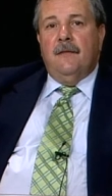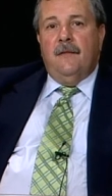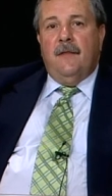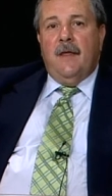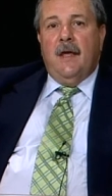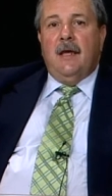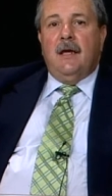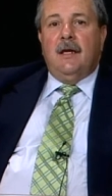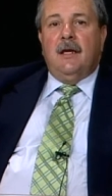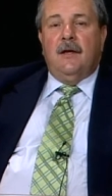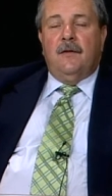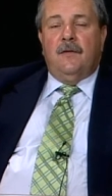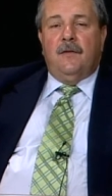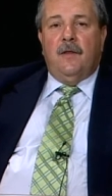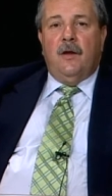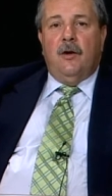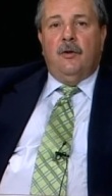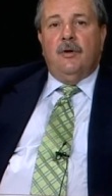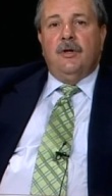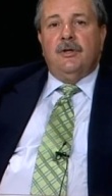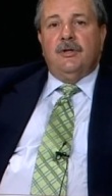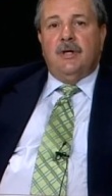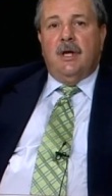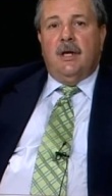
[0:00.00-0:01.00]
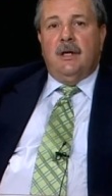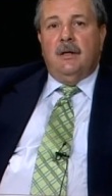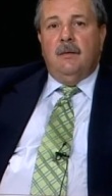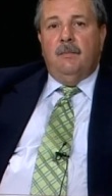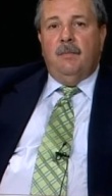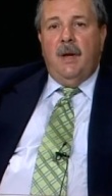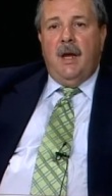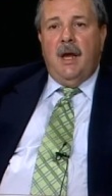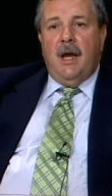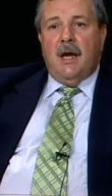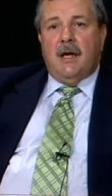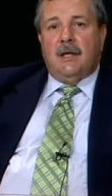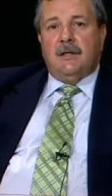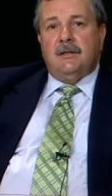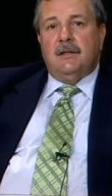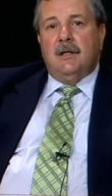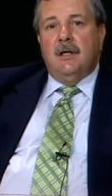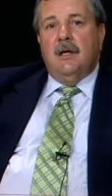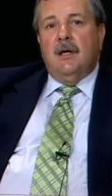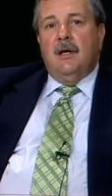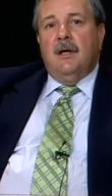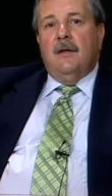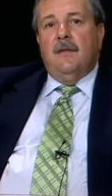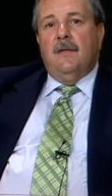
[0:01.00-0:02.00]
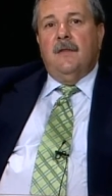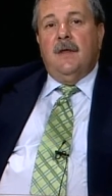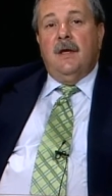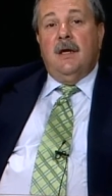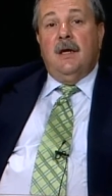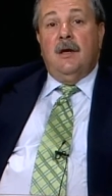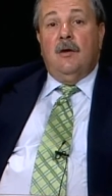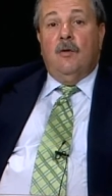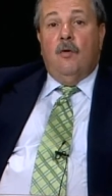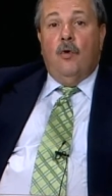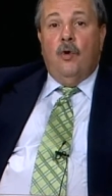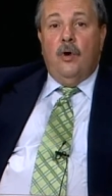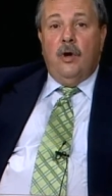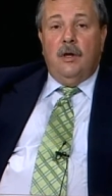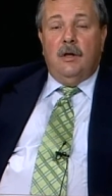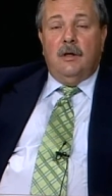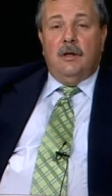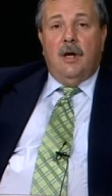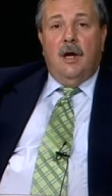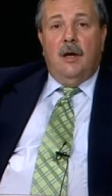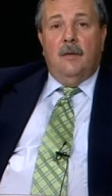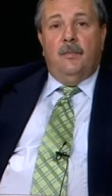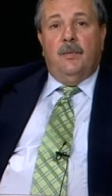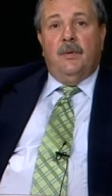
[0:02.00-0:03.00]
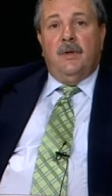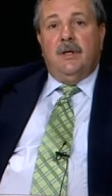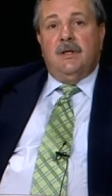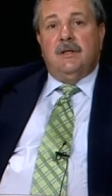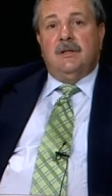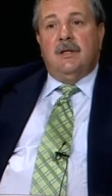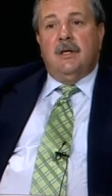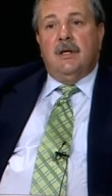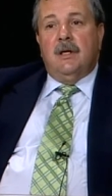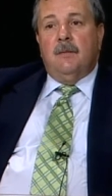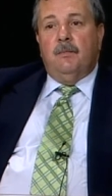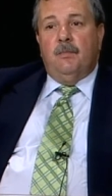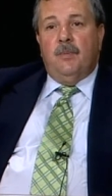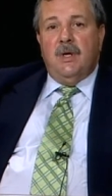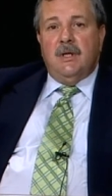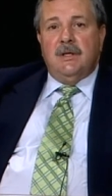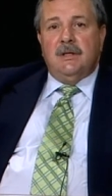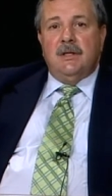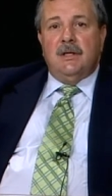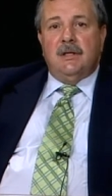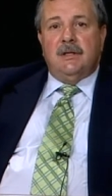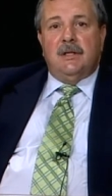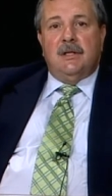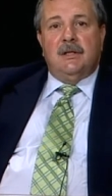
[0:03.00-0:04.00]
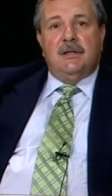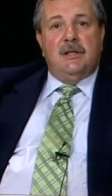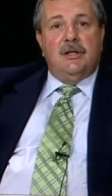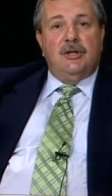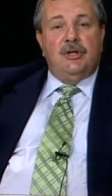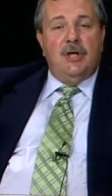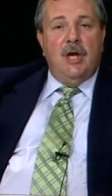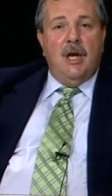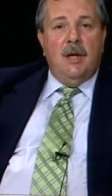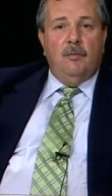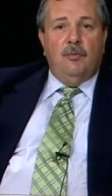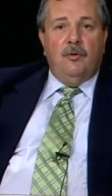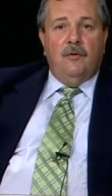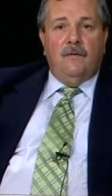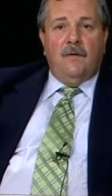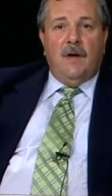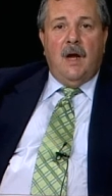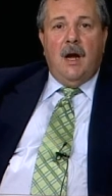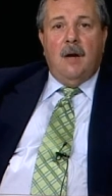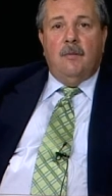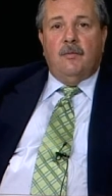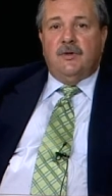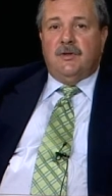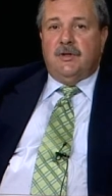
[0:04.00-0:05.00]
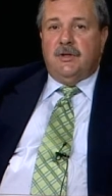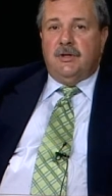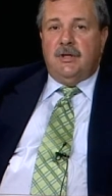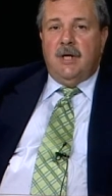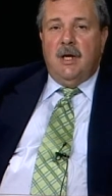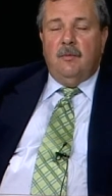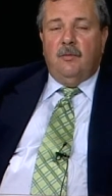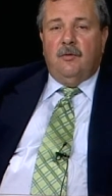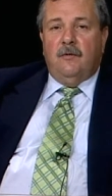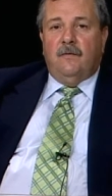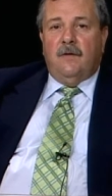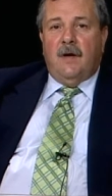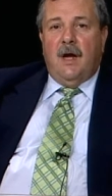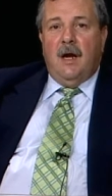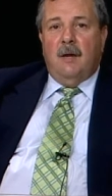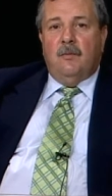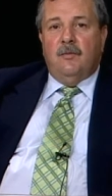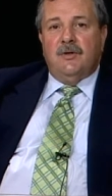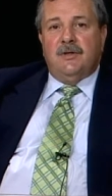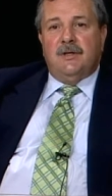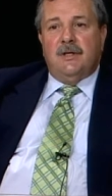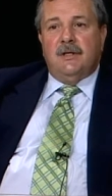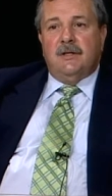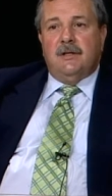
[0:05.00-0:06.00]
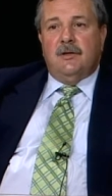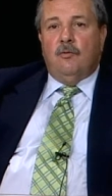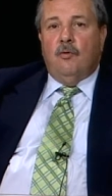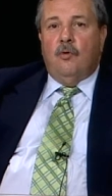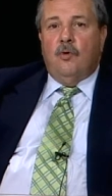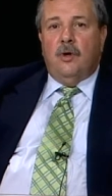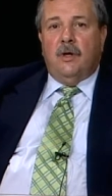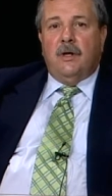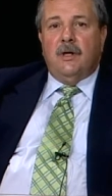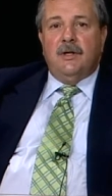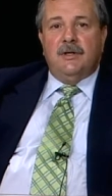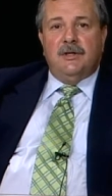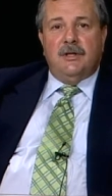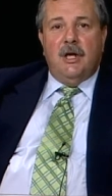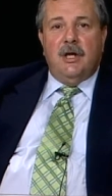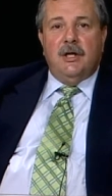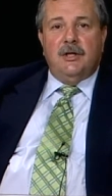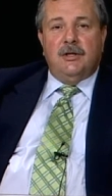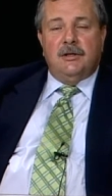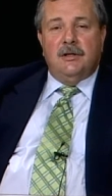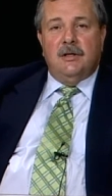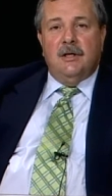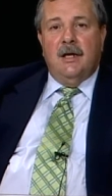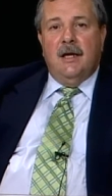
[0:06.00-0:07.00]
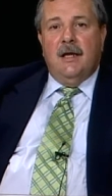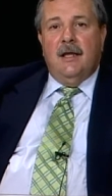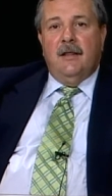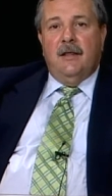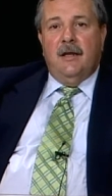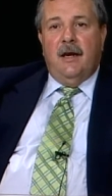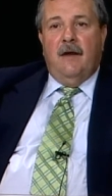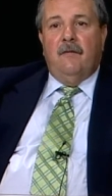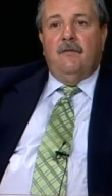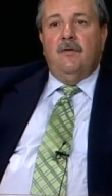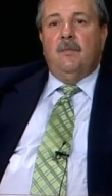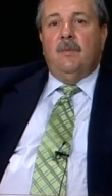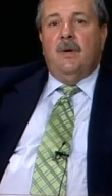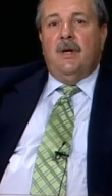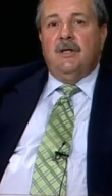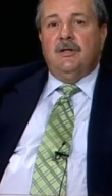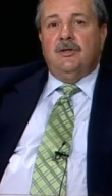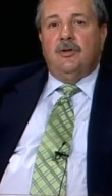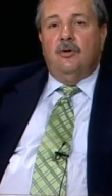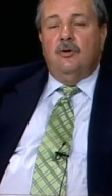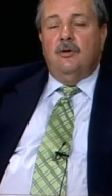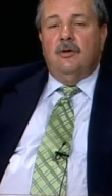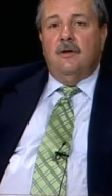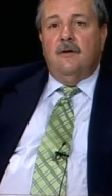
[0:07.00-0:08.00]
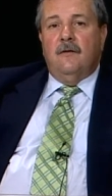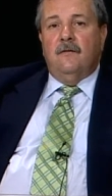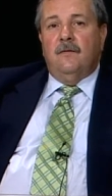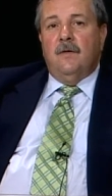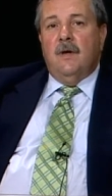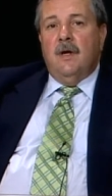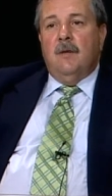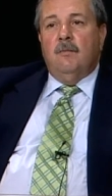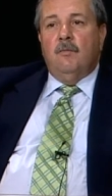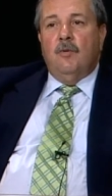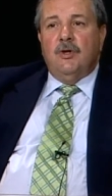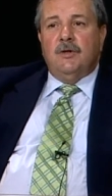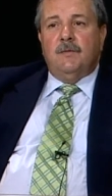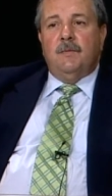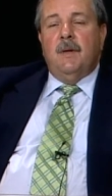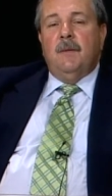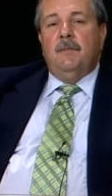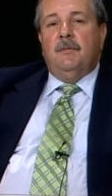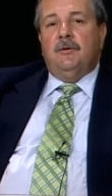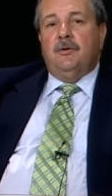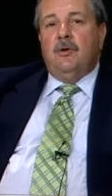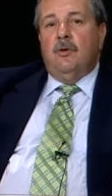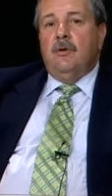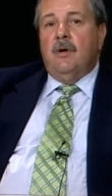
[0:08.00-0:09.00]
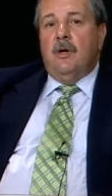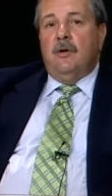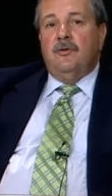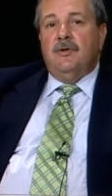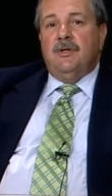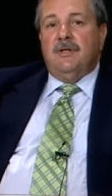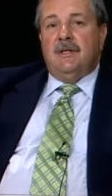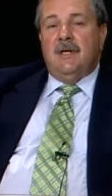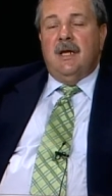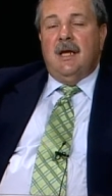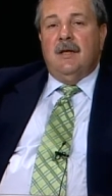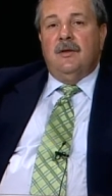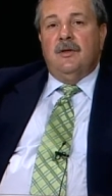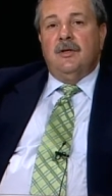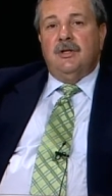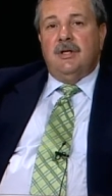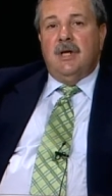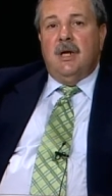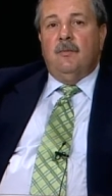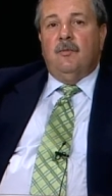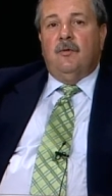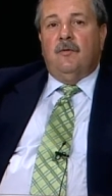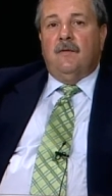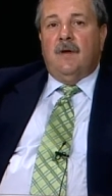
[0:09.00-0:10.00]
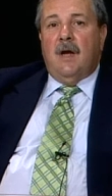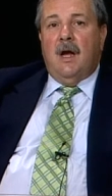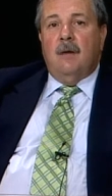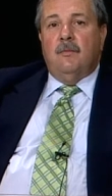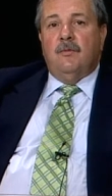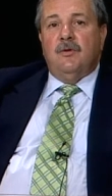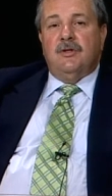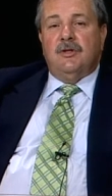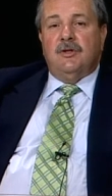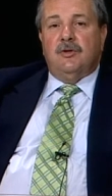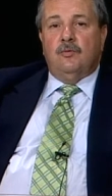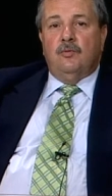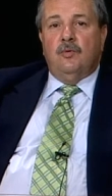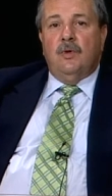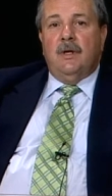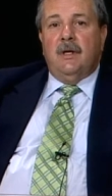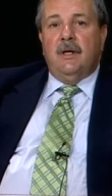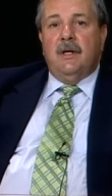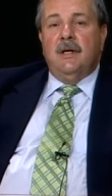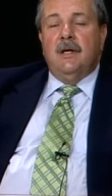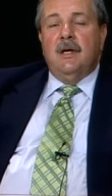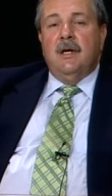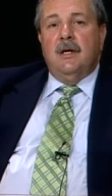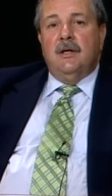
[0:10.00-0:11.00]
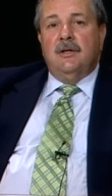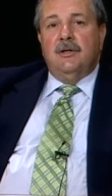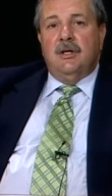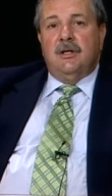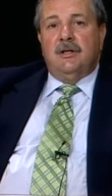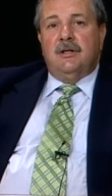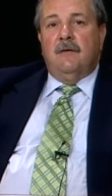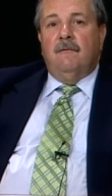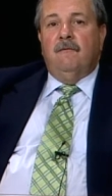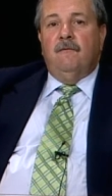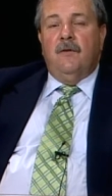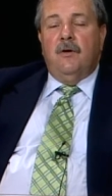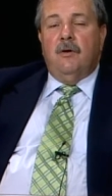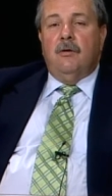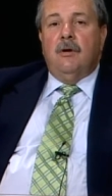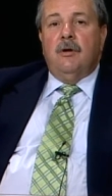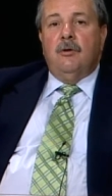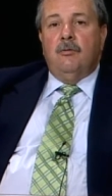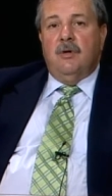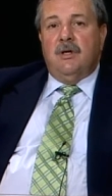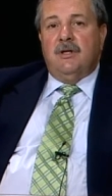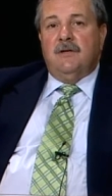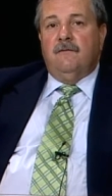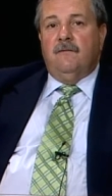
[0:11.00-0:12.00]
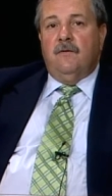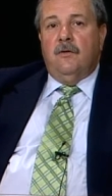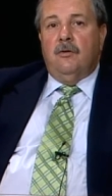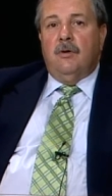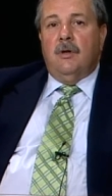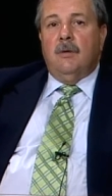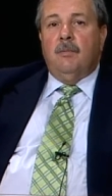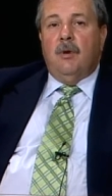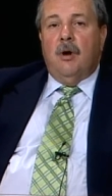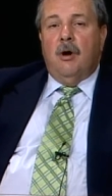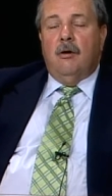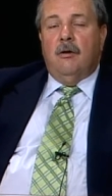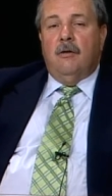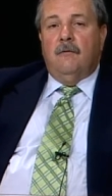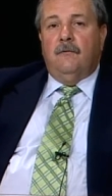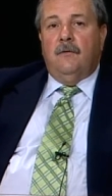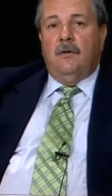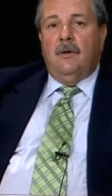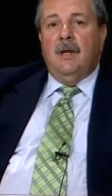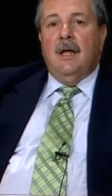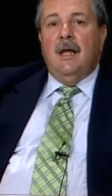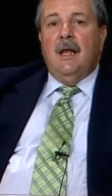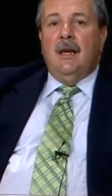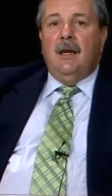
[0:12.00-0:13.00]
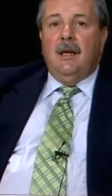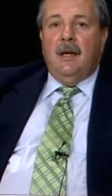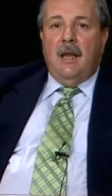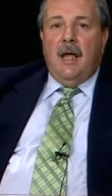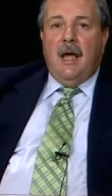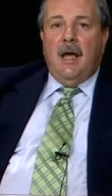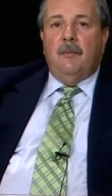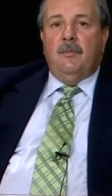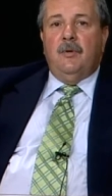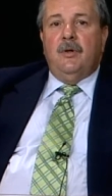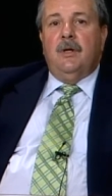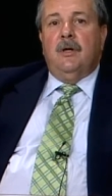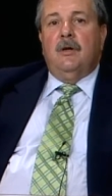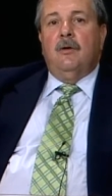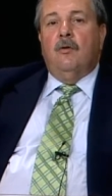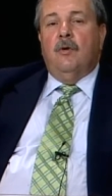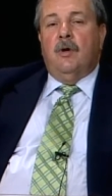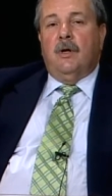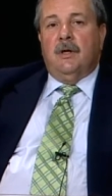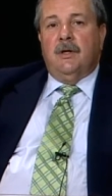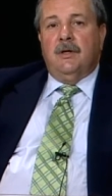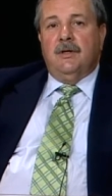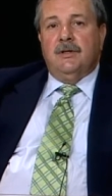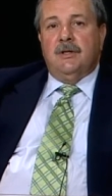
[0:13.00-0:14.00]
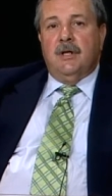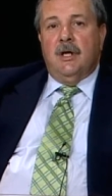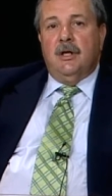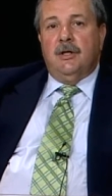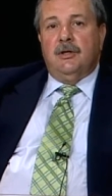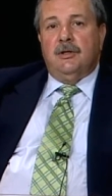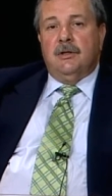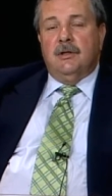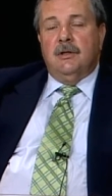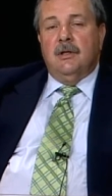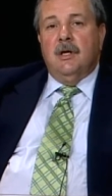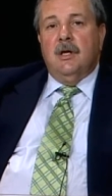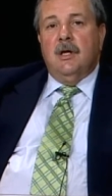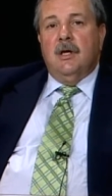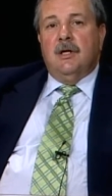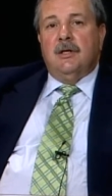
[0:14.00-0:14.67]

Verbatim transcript: they get their agenda passed. The oil companies, the businesses, the Chamber of Commerce. The Chamber of Commerce is an organization that everybody's heard of. Most people don't understand the Chamber of Commerce is really just a very rich, very powerful lobbying organization.